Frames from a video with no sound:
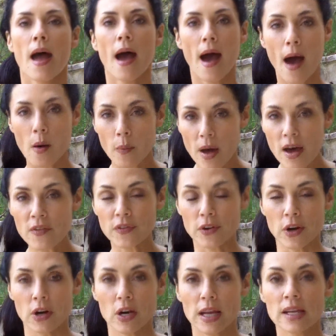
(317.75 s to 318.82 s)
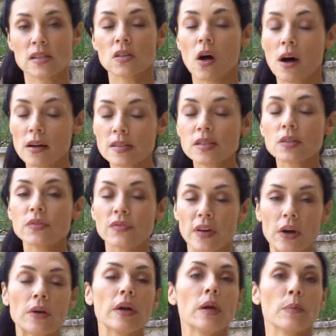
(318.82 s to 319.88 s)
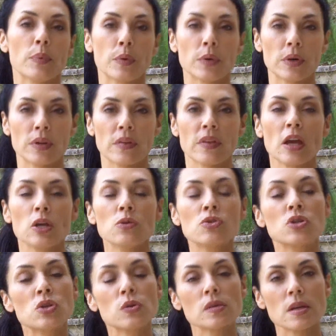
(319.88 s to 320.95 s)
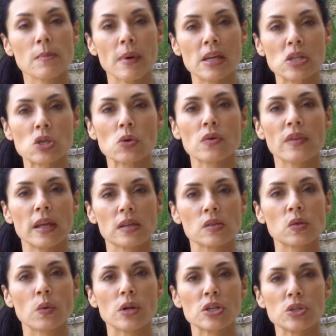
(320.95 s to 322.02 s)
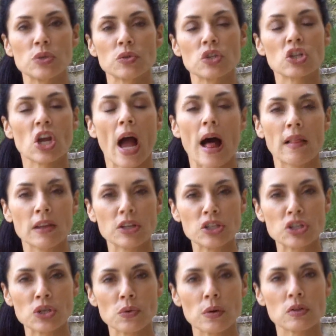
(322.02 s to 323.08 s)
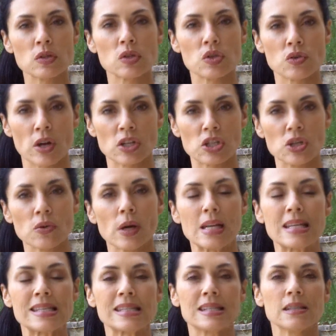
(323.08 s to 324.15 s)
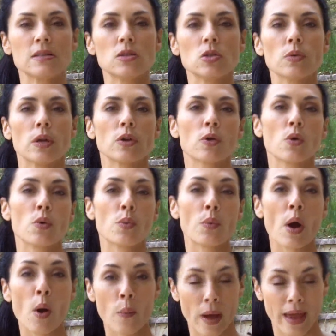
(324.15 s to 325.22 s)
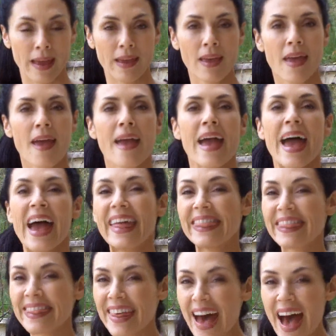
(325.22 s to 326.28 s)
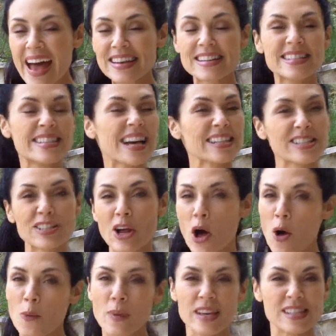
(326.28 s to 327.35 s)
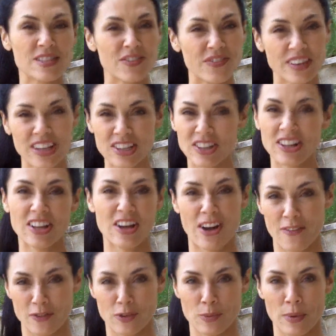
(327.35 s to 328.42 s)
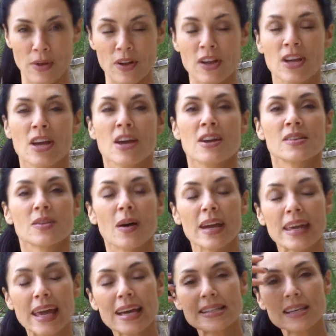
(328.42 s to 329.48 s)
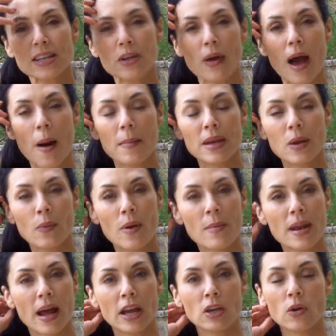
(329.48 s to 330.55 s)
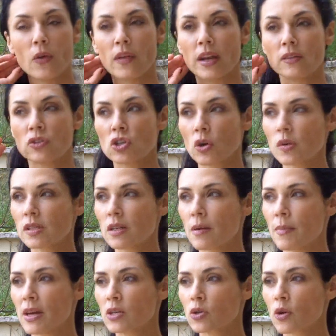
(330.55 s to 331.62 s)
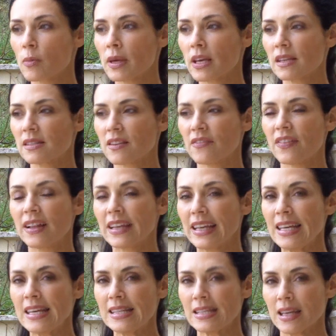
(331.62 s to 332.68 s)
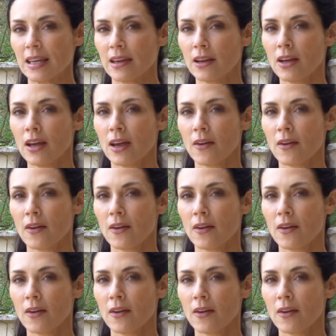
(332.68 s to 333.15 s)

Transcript: However, it's also very important that you choose a mentor that is going to challenge you and stretch you and assist you in growing. And that doesn't always feel comfortable. So I can't tell you how many women I know that have chosen a mentor because it felt easy,